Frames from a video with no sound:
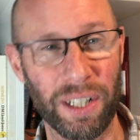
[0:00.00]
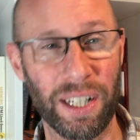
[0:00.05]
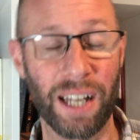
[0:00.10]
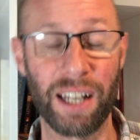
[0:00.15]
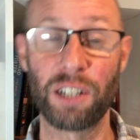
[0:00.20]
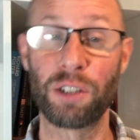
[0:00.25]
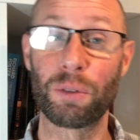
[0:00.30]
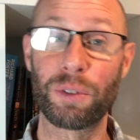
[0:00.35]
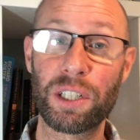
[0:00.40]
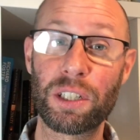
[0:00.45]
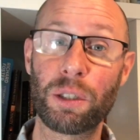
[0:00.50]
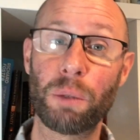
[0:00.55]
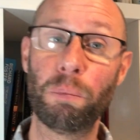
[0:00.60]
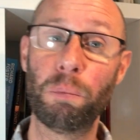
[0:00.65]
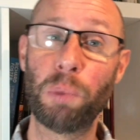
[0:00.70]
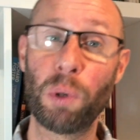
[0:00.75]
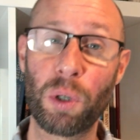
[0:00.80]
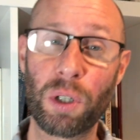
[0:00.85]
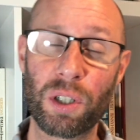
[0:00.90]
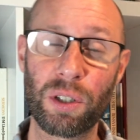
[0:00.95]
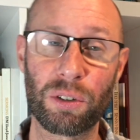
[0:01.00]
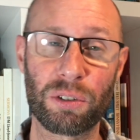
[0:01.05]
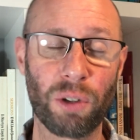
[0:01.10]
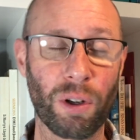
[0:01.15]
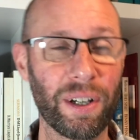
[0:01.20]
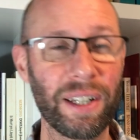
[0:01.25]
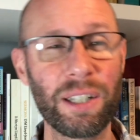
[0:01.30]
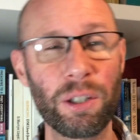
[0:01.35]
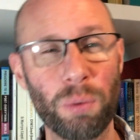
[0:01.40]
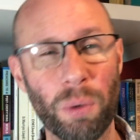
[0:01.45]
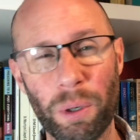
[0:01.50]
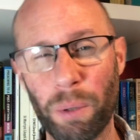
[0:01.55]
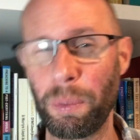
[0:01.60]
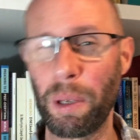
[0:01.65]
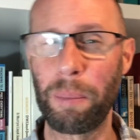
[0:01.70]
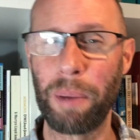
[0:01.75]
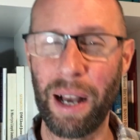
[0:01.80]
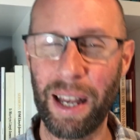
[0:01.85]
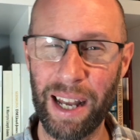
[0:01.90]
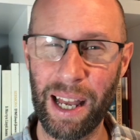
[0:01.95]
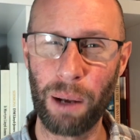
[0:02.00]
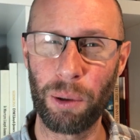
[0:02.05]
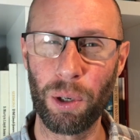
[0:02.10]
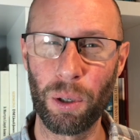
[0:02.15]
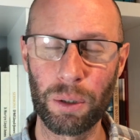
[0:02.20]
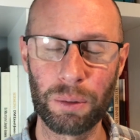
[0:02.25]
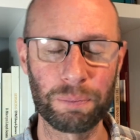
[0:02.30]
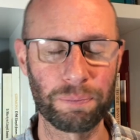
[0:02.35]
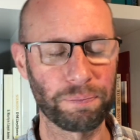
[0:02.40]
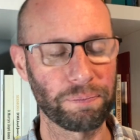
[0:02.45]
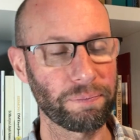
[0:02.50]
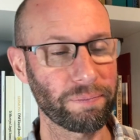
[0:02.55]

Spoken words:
Okay, and you'll need to book your slot. Each one will be about an hour long.